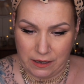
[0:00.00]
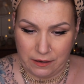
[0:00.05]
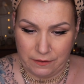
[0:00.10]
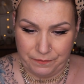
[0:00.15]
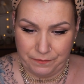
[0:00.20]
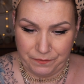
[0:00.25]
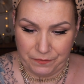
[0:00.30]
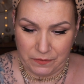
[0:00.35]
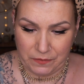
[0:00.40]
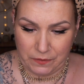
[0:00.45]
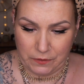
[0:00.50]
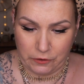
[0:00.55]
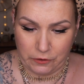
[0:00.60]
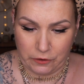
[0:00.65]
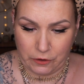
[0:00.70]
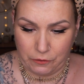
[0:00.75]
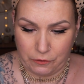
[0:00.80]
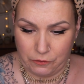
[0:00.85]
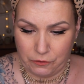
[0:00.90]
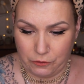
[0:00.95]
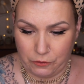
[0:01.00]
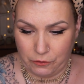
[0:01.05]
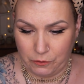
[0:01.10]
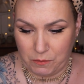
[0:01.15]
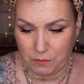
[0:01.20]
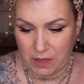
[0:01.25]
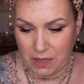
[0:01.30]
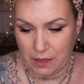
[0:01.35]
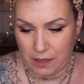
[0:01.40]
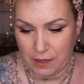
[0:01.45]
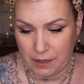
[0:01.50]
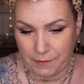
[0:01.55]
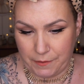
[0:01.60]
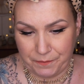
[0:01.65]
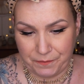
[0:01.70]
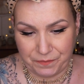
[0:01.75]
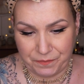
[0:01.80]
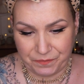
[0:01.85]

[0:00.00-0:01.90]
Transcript: Let's go through them here.